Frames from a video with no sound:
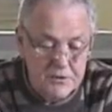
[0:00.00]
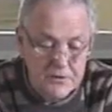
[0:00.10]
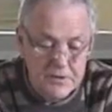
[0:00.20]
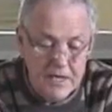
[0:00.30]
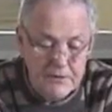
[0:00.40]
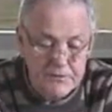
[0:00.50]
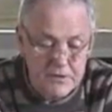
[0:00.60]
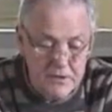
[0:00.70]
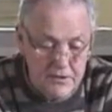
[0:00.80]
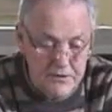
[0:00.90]
between
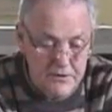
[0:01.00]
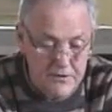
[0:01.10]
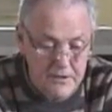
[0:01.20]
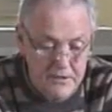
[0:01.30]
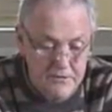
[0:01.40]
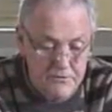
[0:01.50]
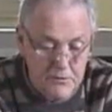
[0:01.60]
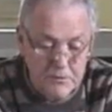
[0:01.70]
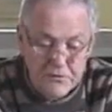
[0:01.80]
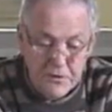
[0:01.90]
heaven and earth
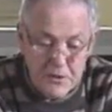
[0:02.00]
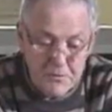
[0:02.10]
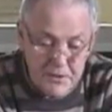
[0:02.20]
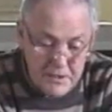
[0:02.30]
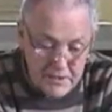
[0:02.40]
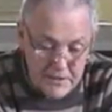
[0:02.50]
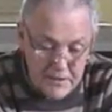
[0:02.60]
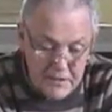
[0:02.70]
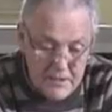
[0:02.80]
from the very beginning